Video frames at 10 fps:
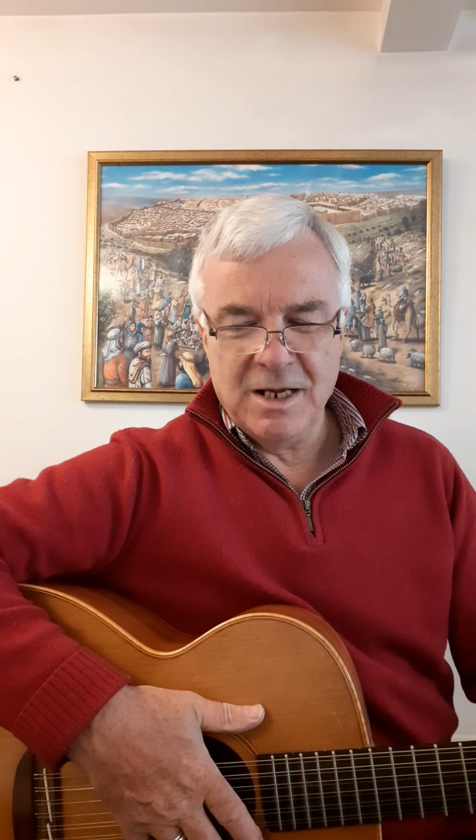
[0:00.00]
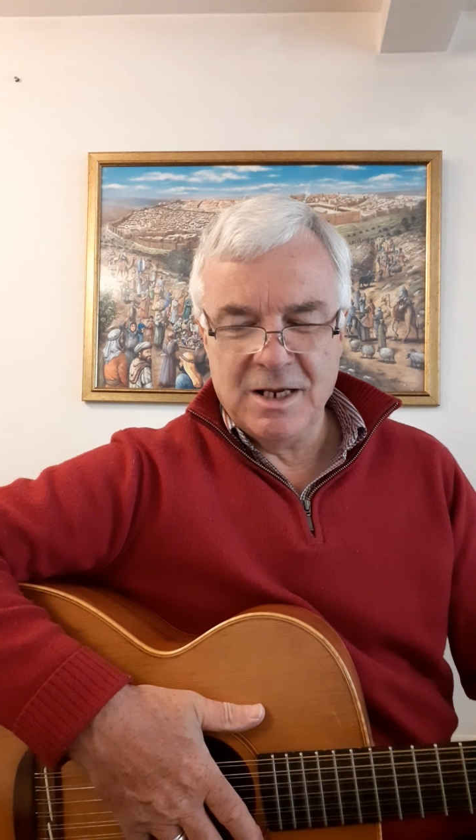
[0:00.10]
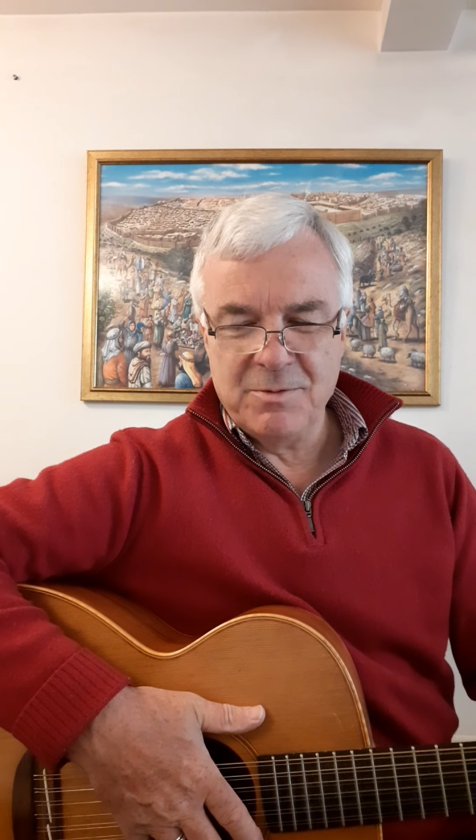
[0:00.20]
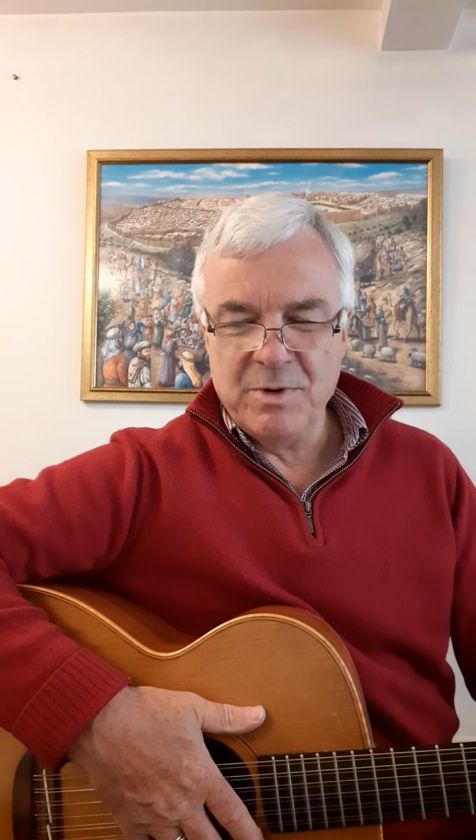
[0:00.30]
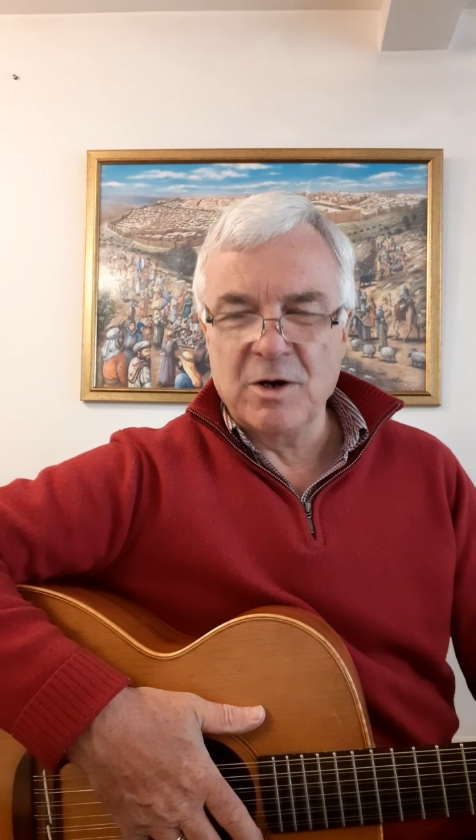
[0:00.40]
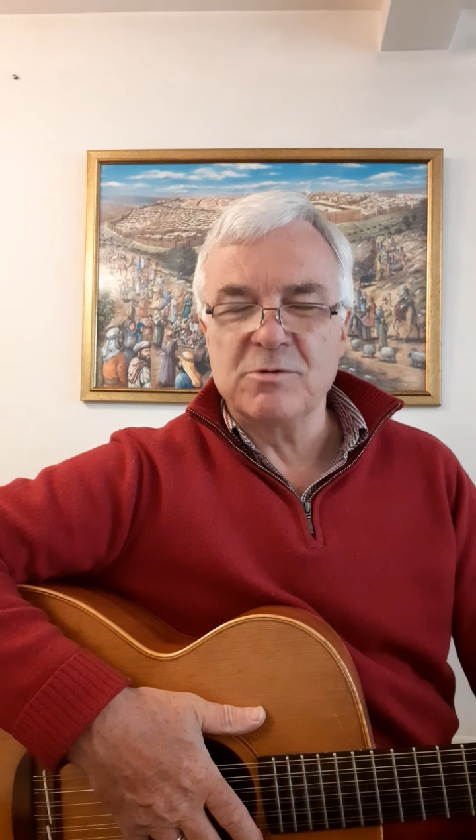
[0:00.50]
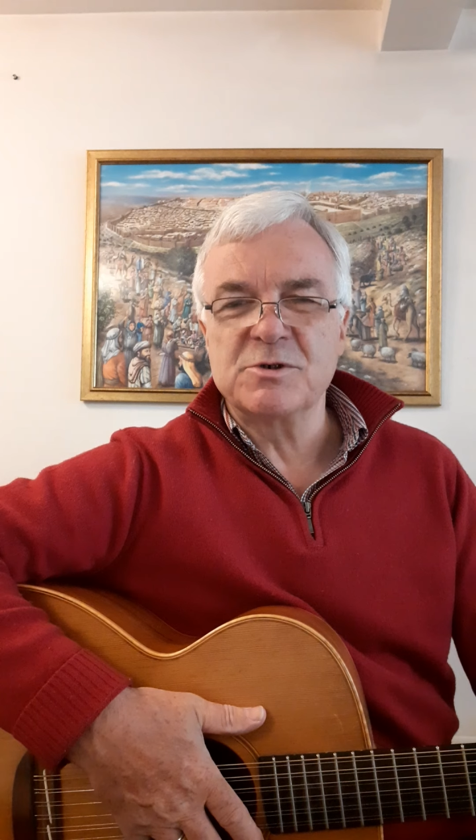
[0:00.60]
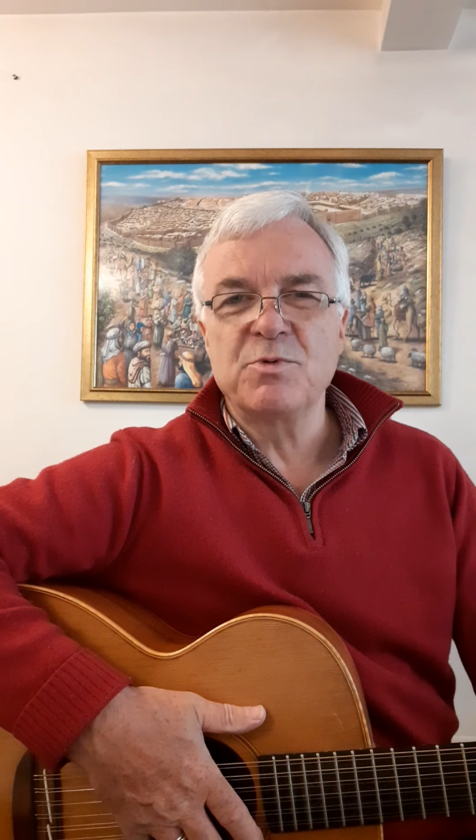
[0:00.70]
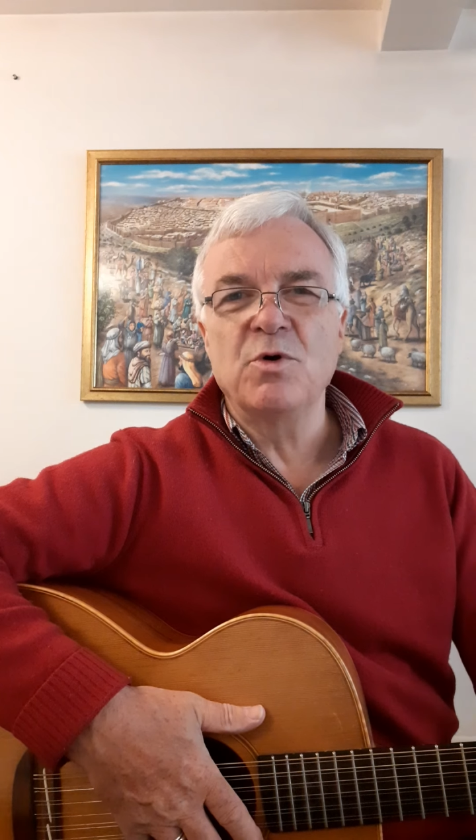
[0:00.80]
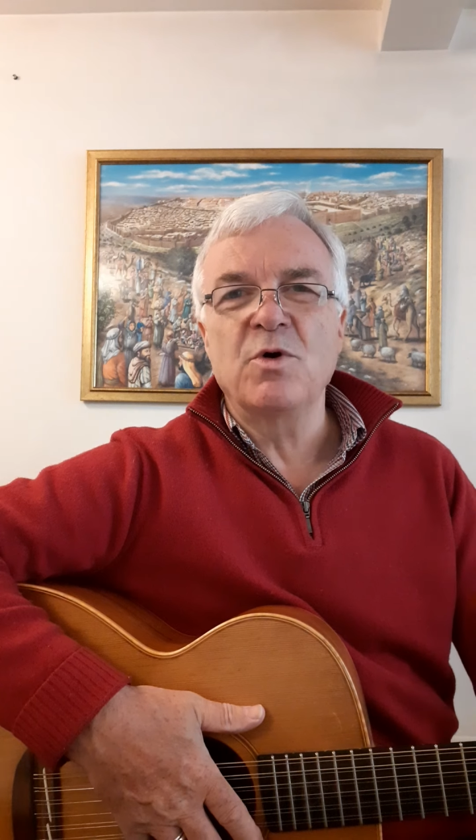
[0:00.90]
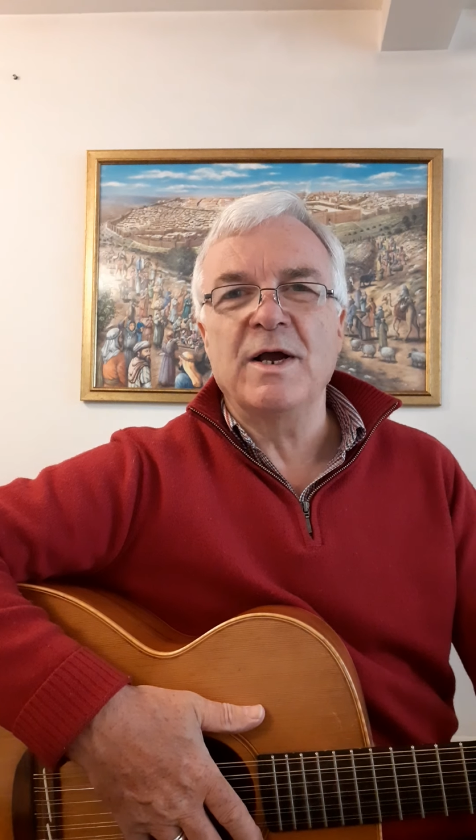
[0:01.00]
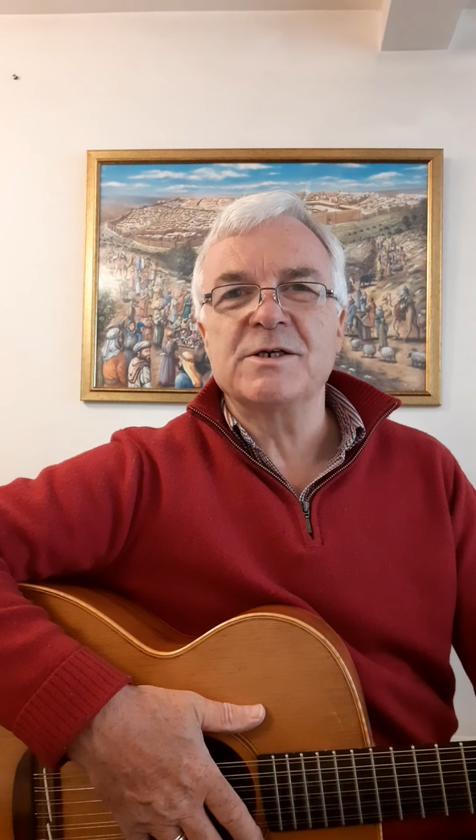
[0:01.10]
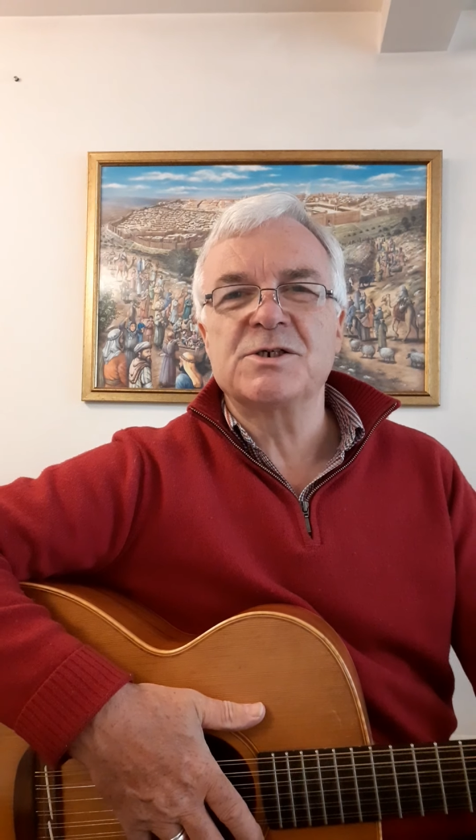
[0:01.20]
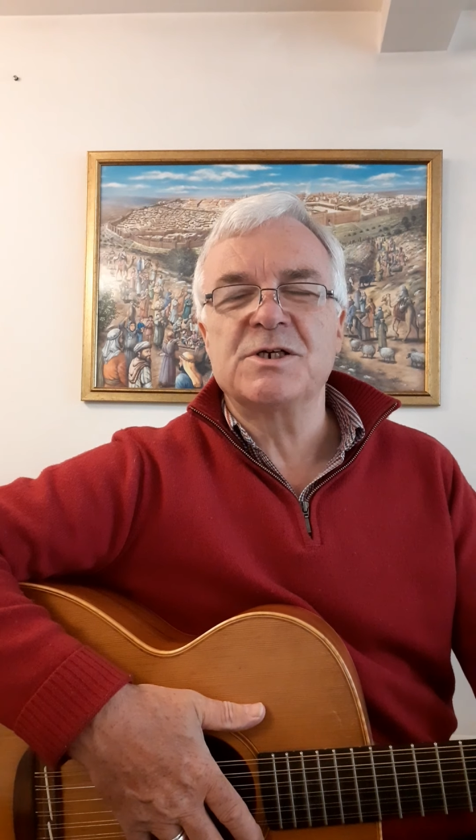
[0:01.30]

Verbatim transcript: in Pilgrim's Progress,